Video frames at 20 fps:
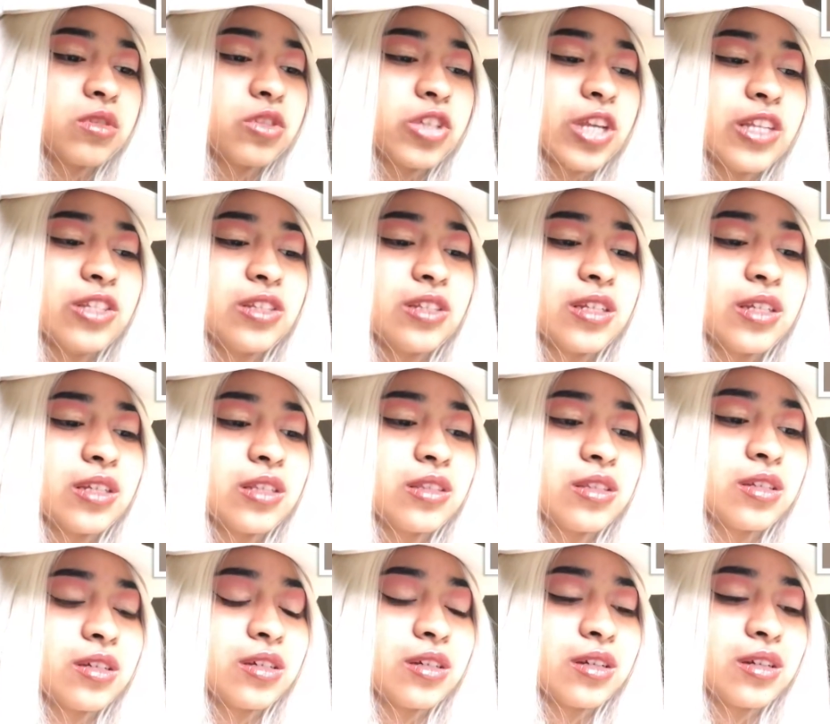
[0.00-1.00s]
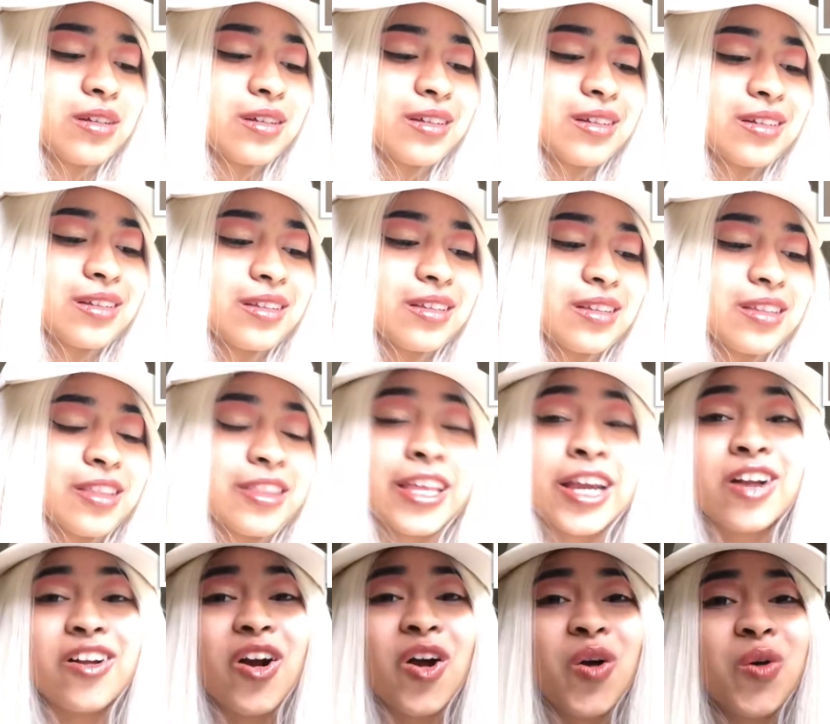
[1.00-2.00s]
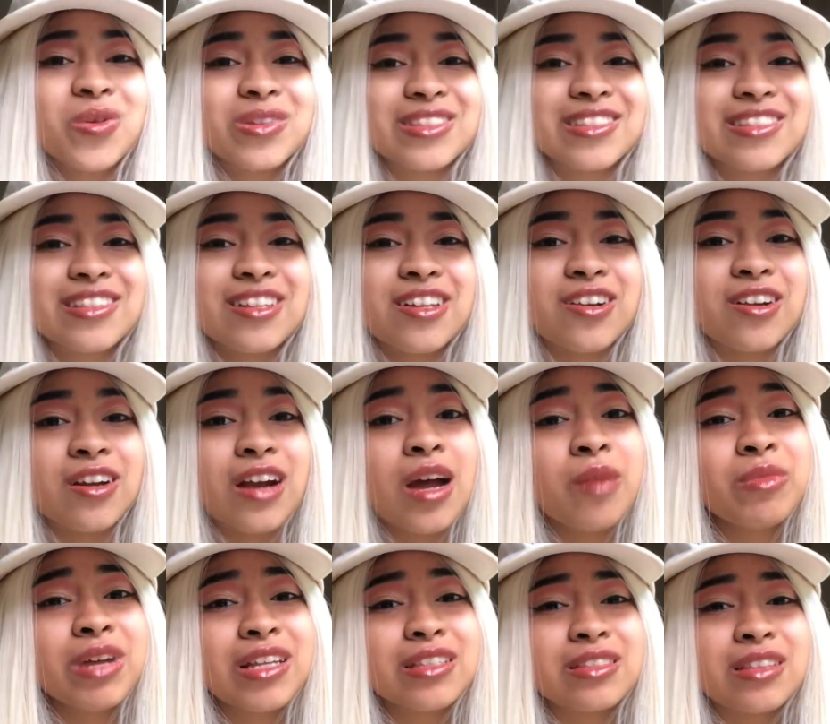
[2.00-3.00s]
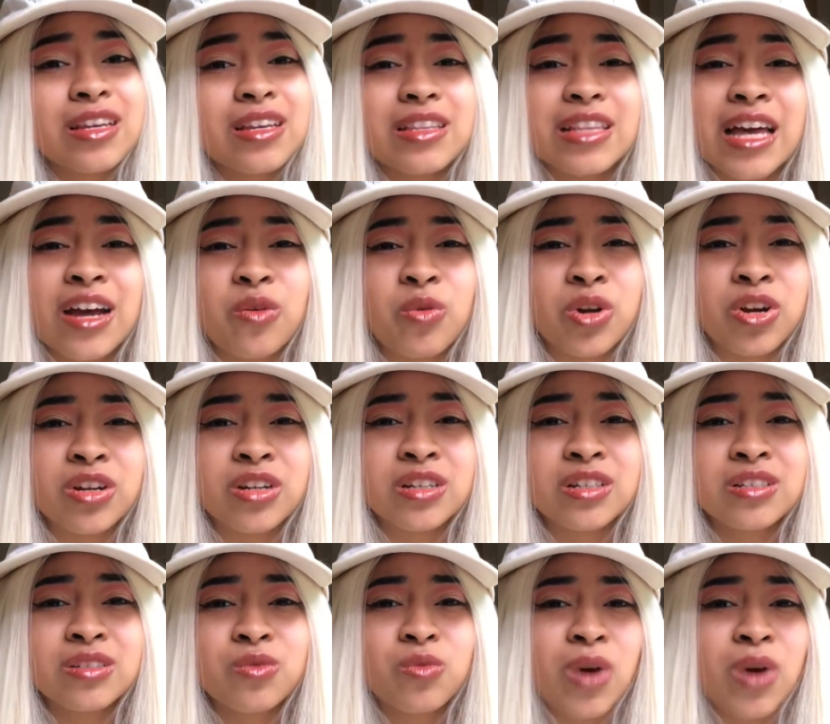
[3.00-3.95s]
Changing it to their own slur. I'm not saying that word.